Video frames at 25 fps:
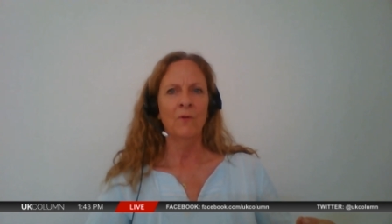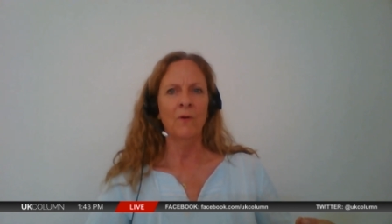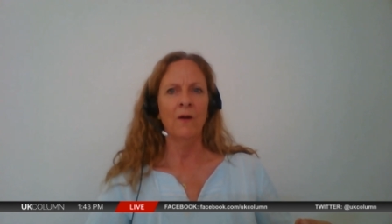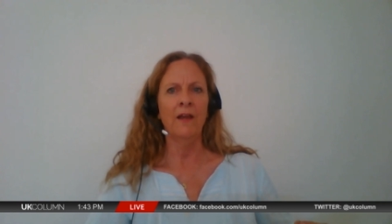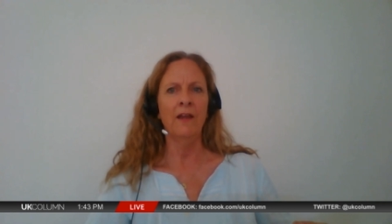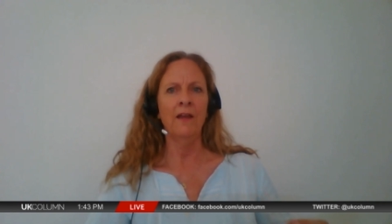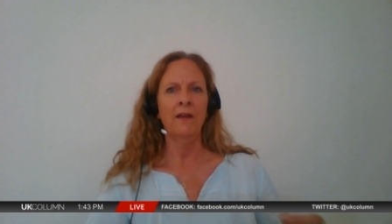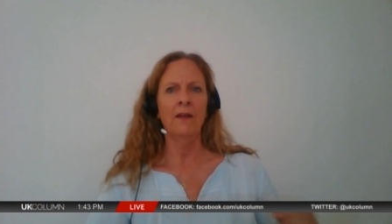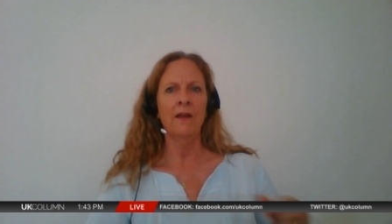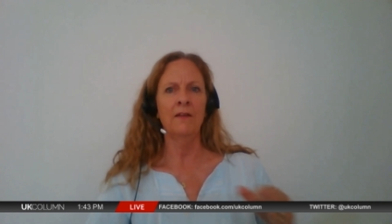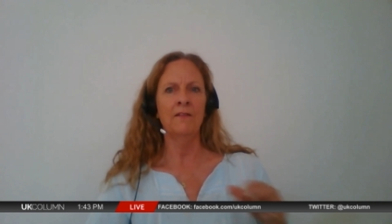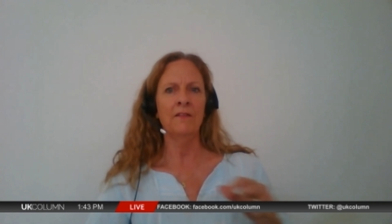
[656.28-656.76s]

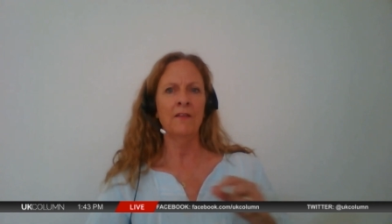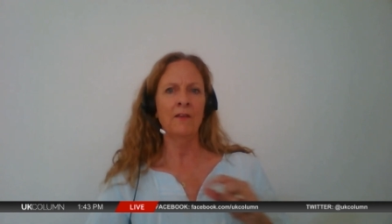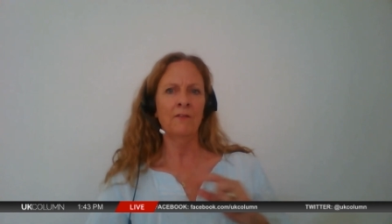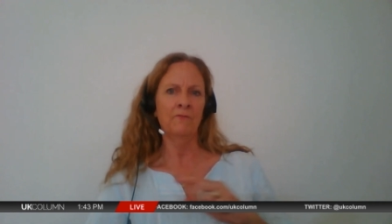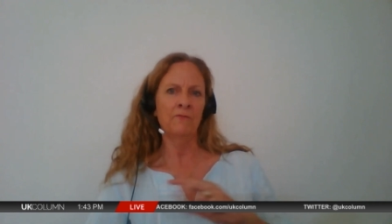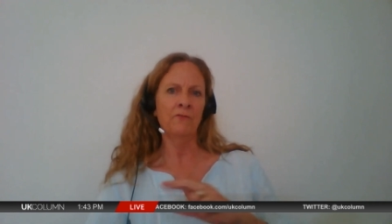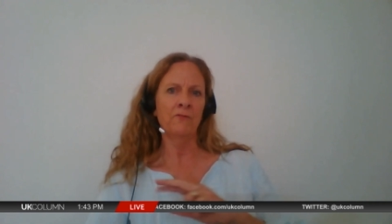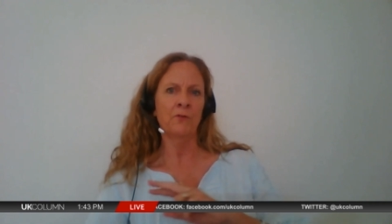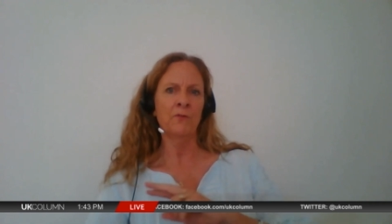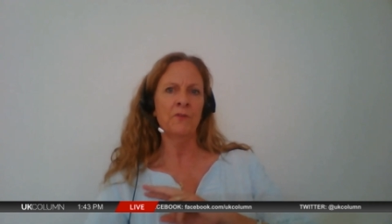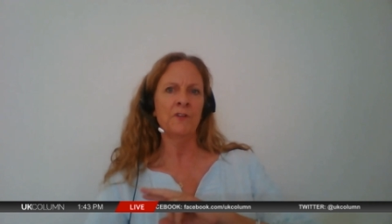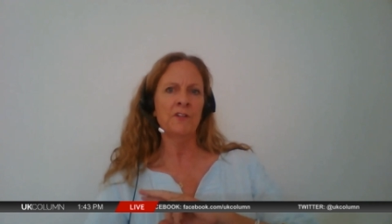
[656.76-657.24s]
right?
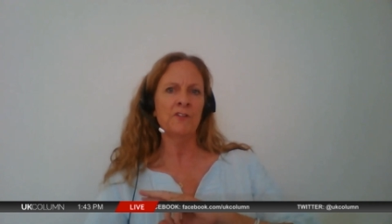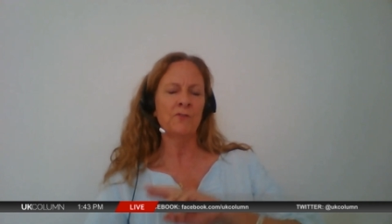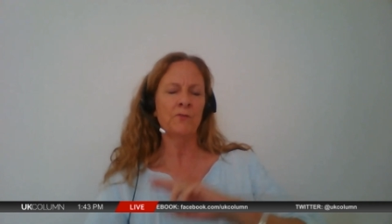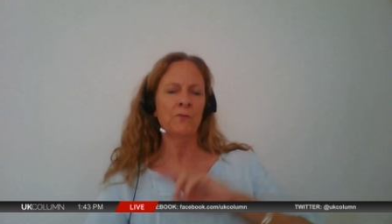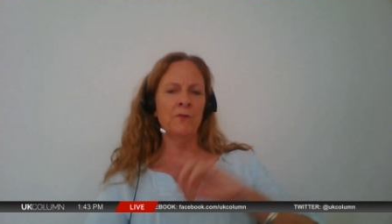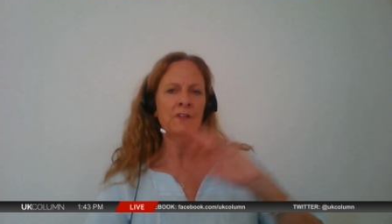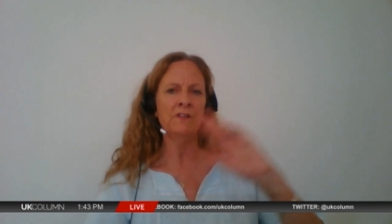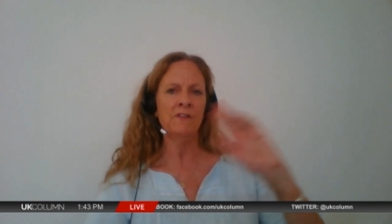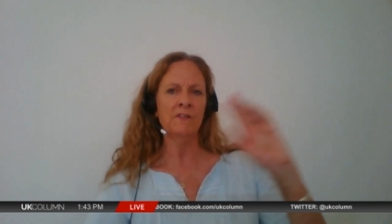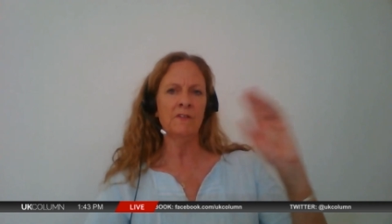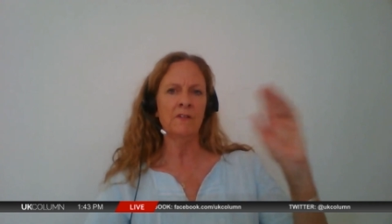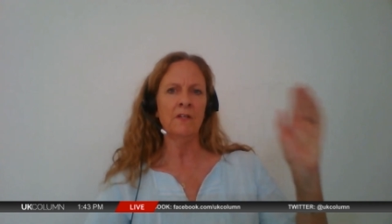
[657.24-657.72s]
And for this
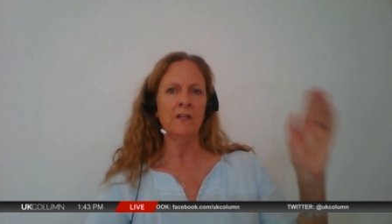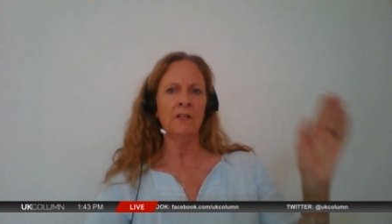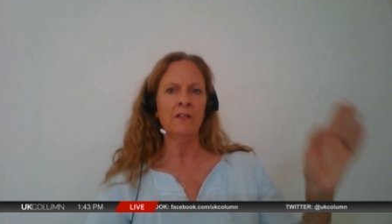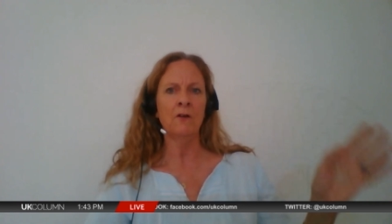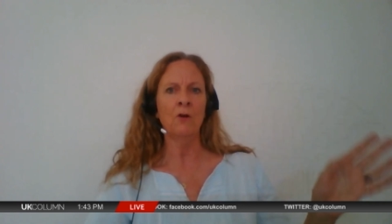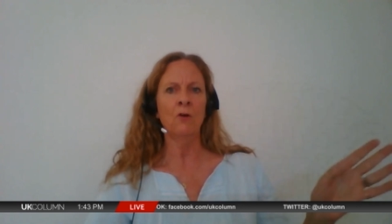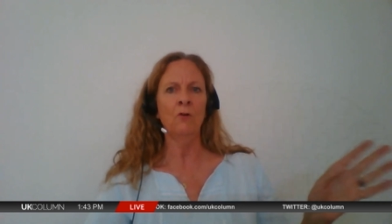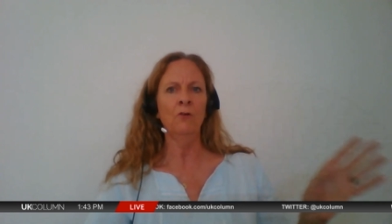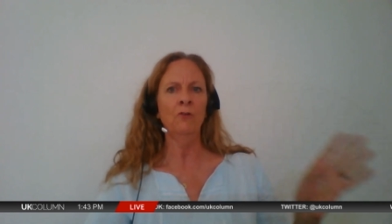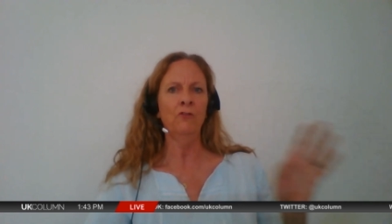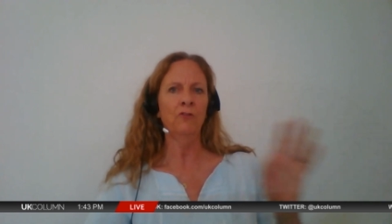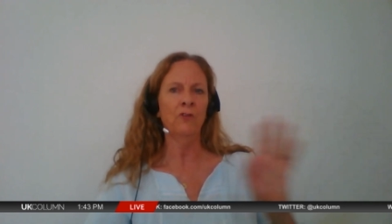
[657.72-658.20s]
reason,
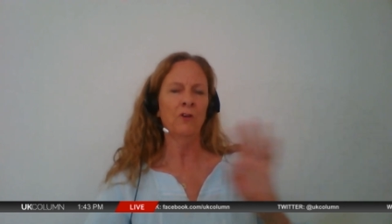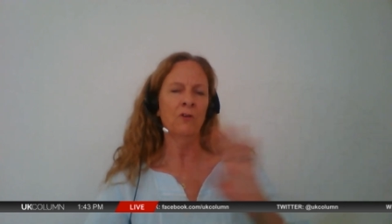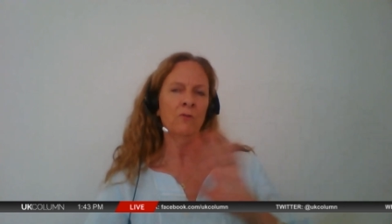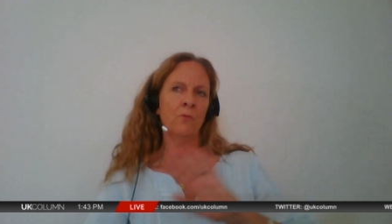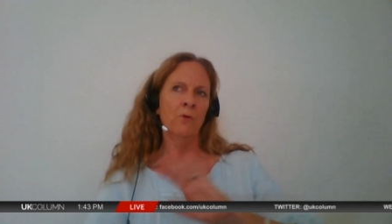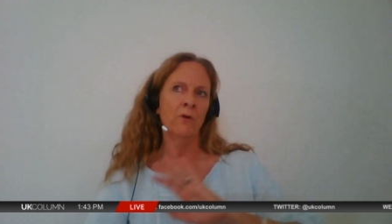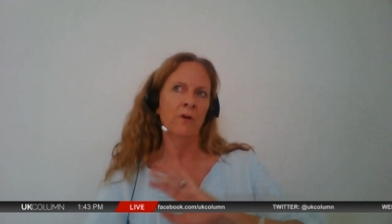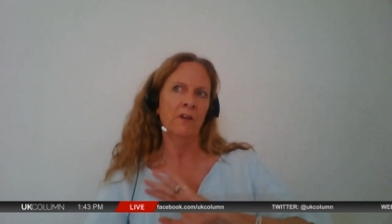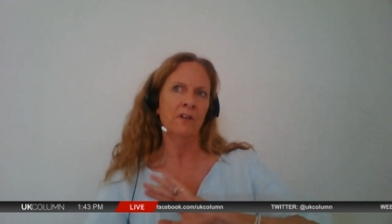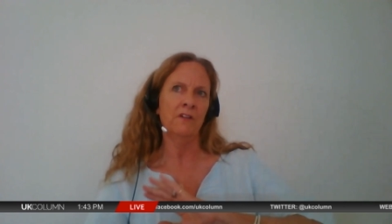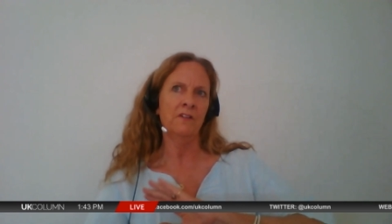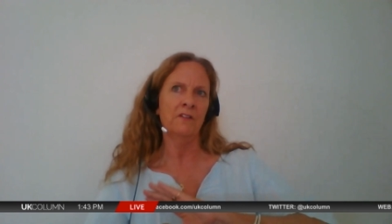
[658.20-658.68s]
it also,
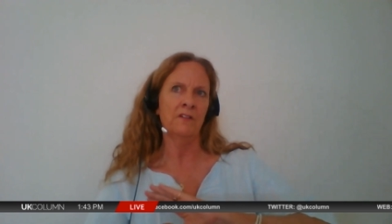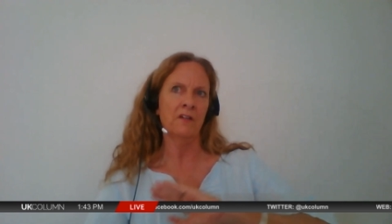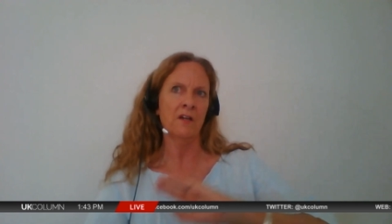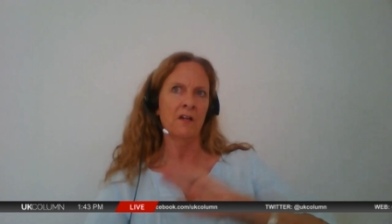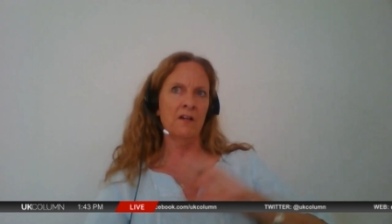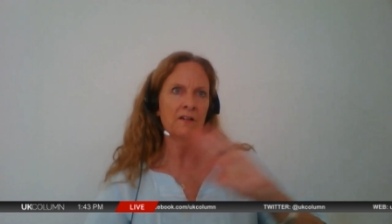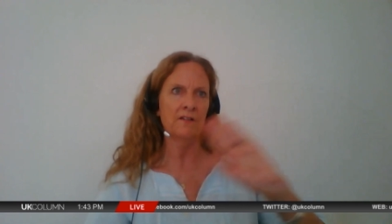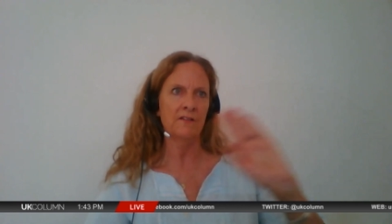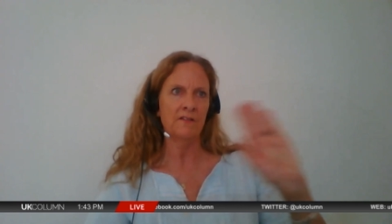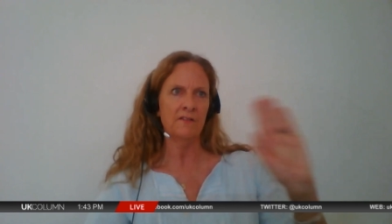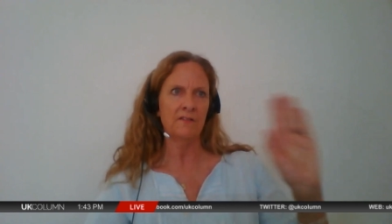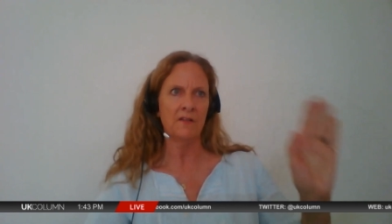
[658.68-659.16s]
what it
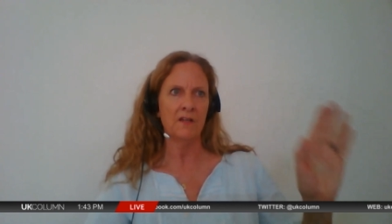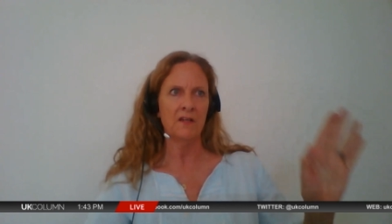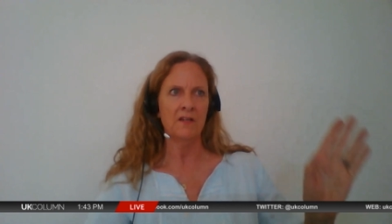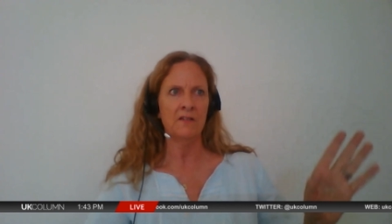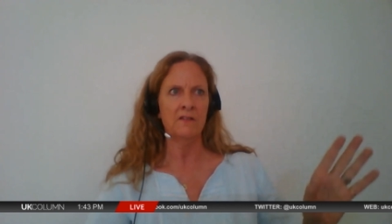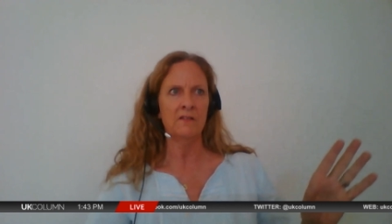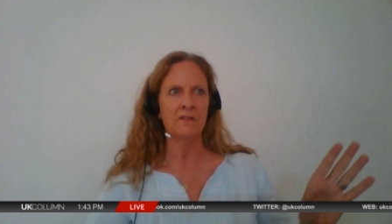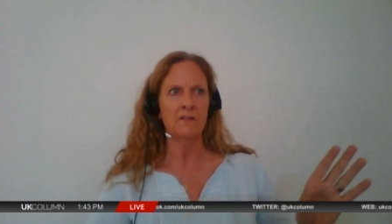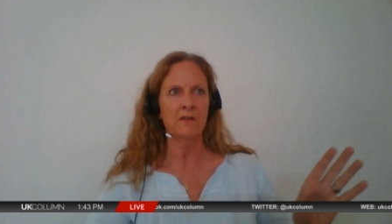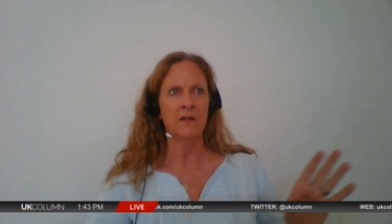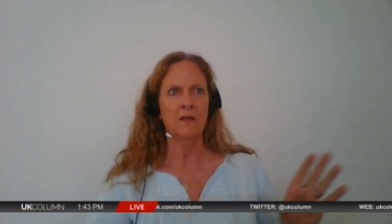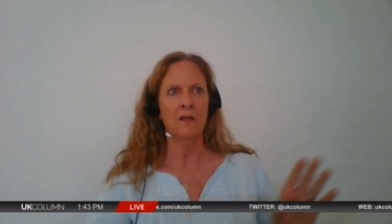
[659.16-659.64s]
does
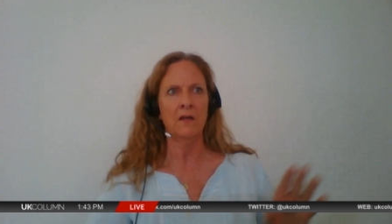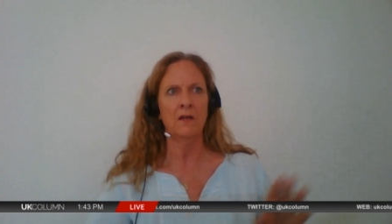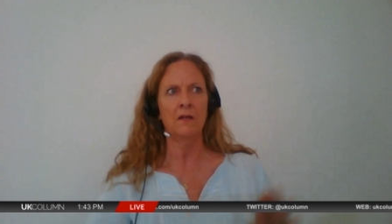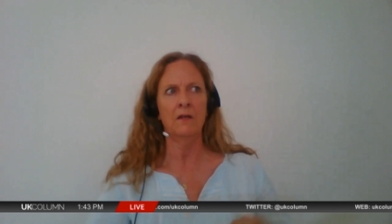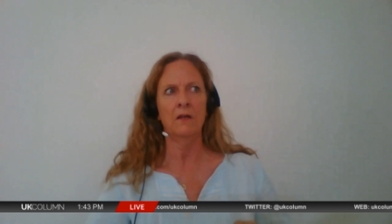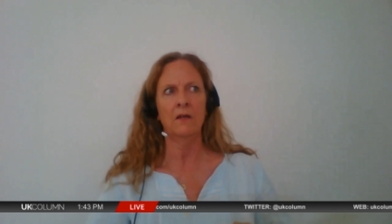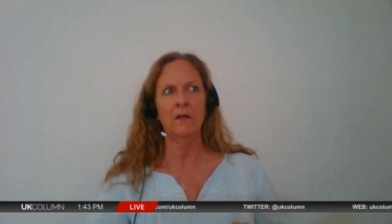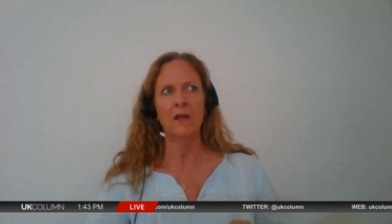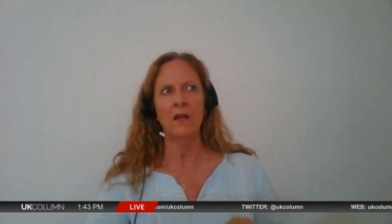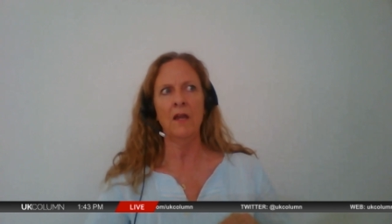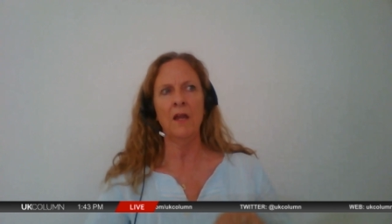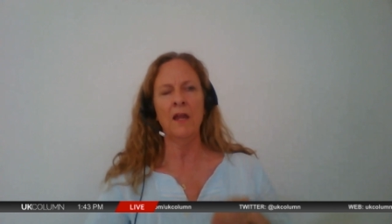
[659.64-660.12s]
is it